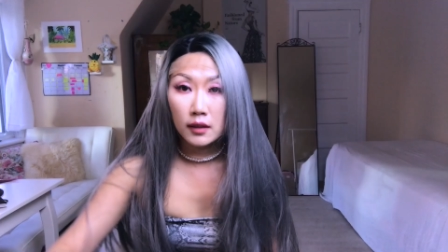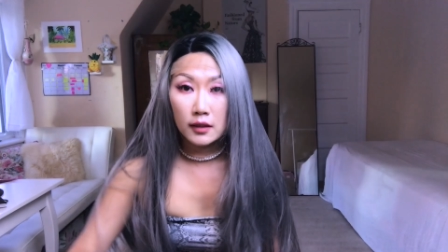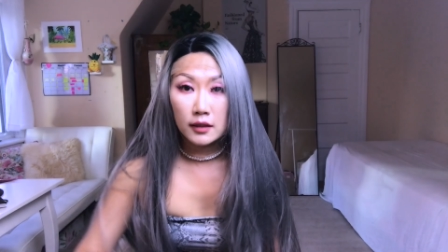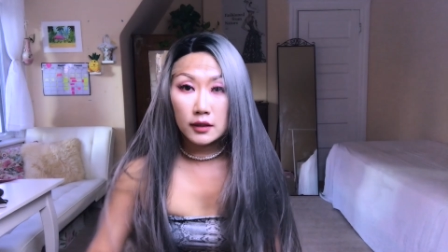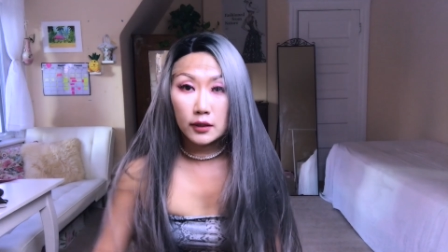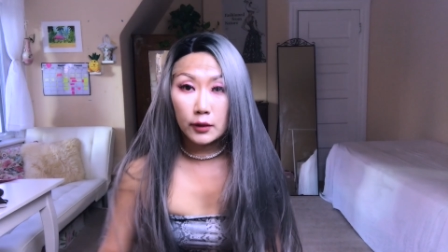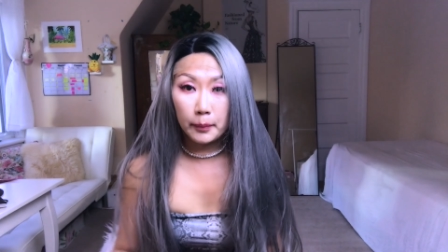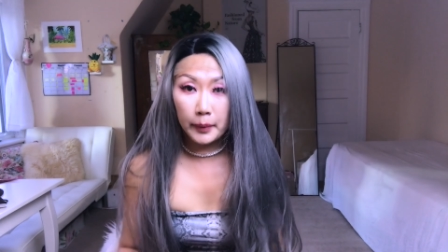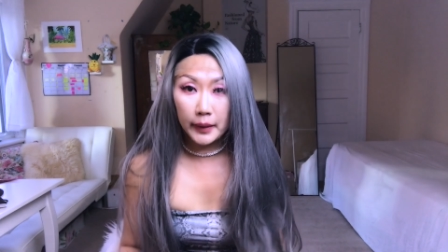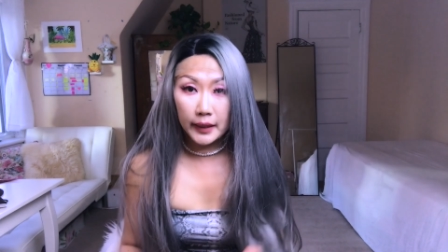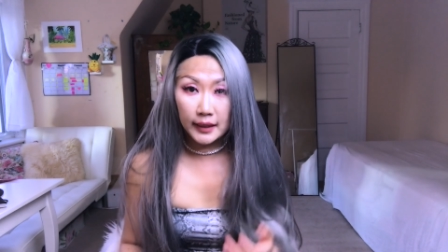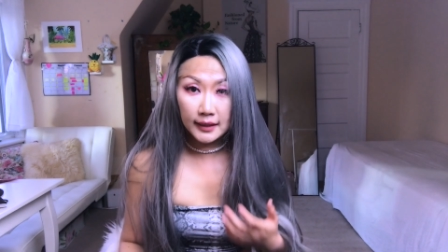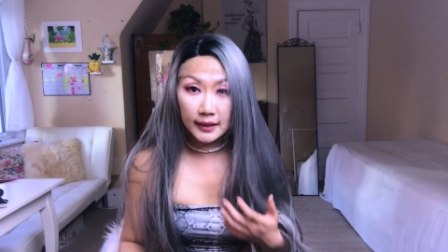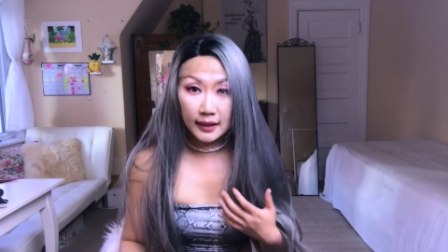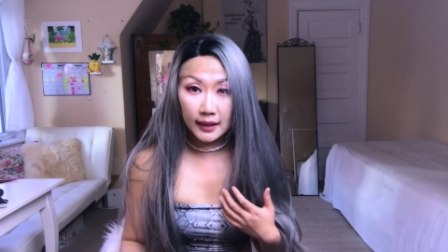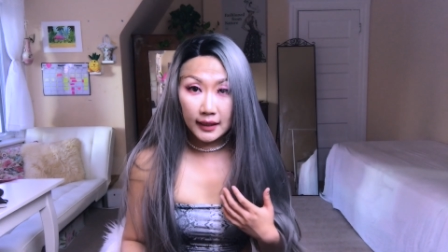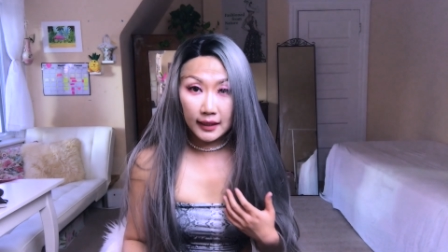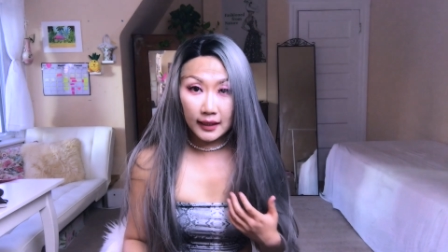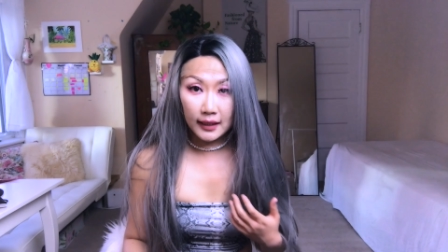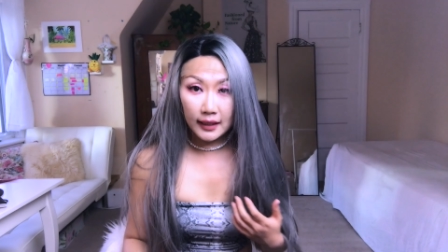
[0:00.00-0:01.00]
So
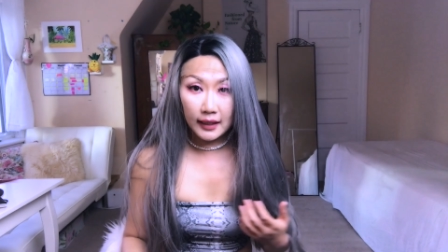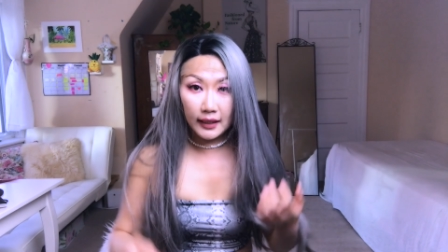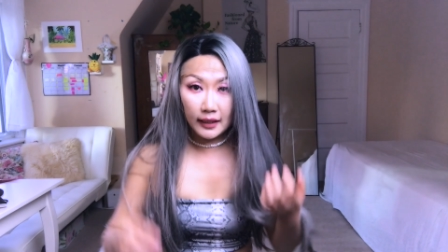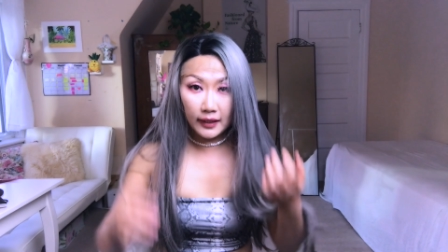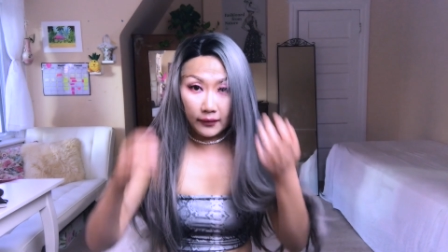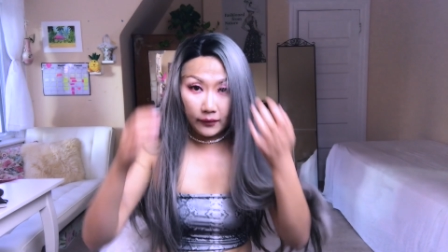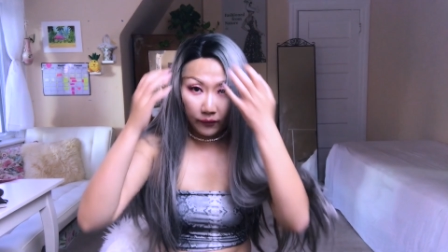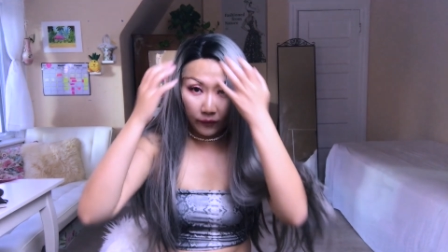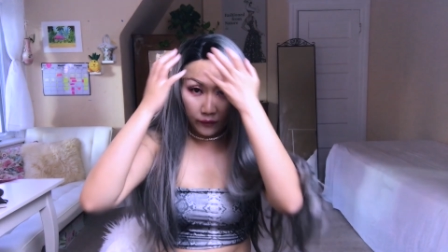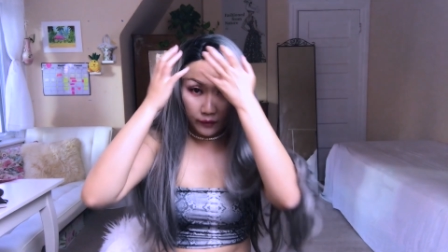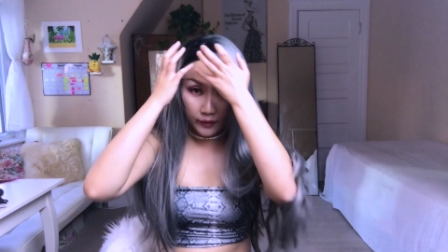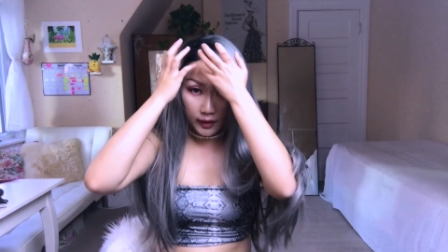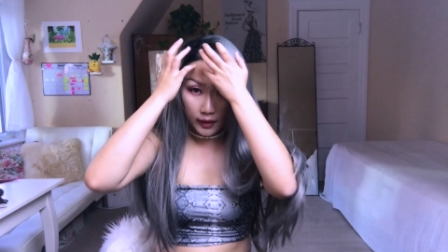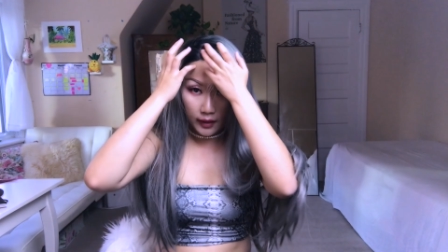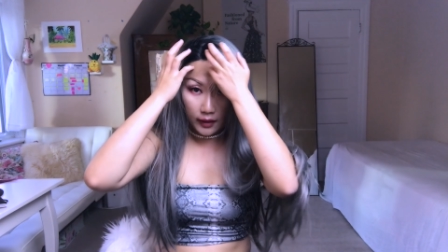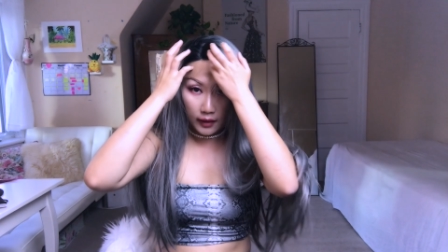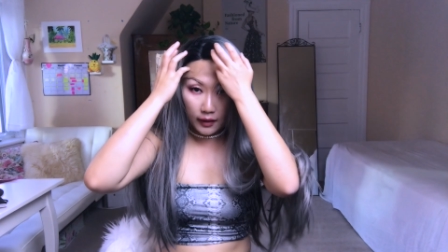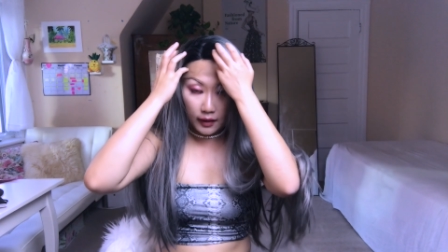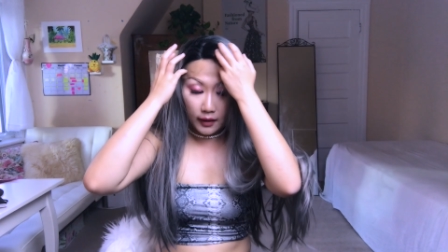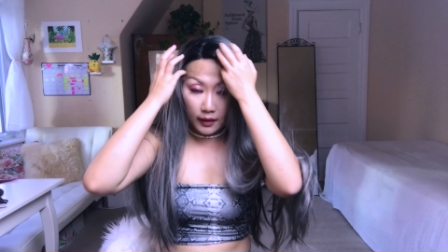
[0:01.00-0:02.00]
basically,
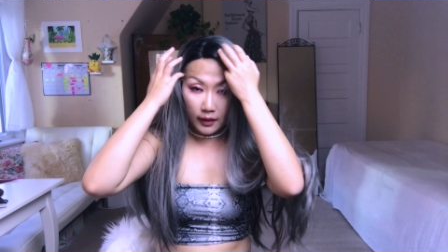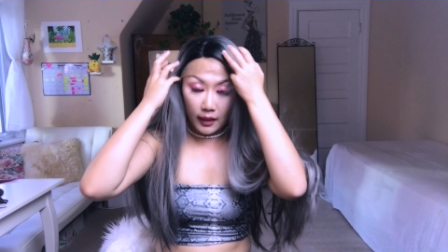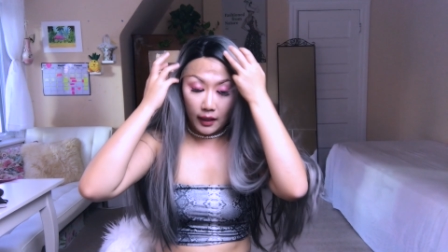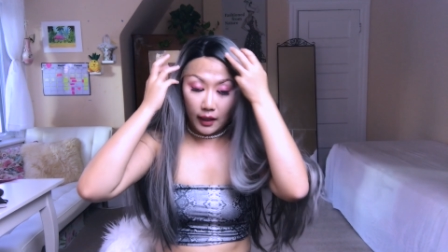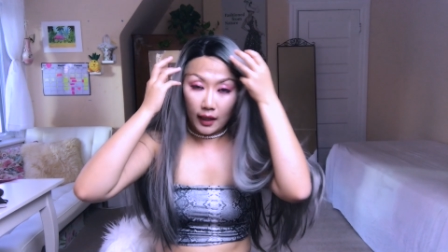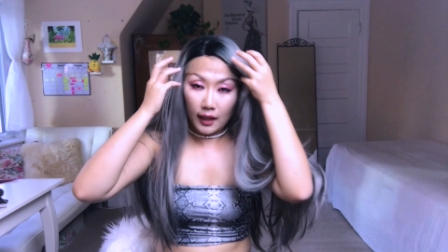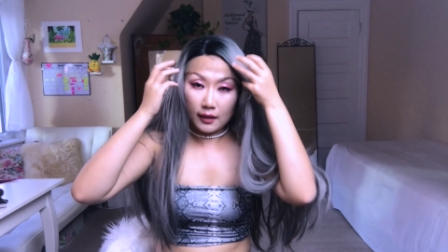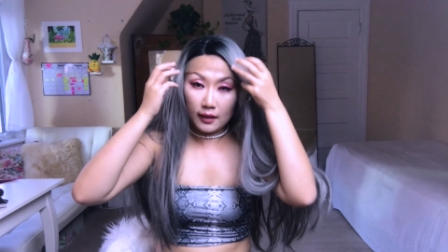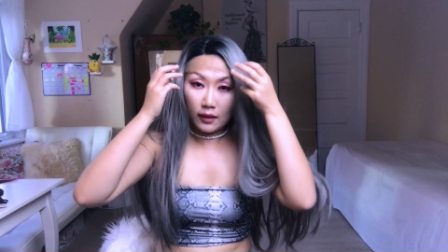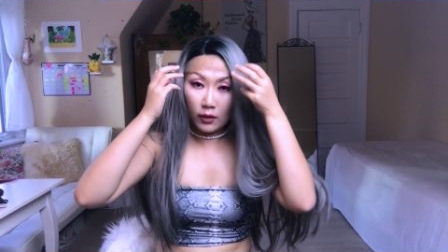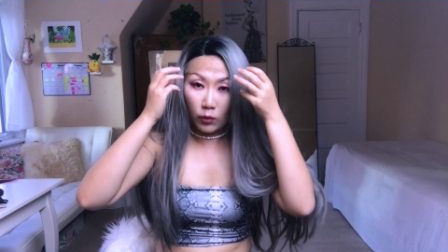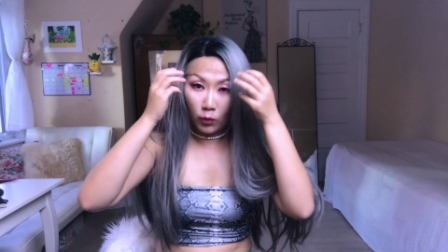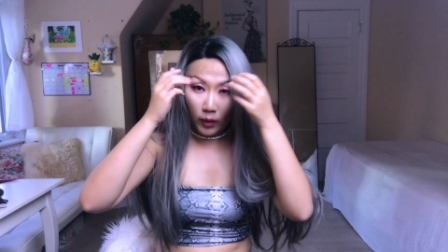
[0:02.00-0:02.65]
on the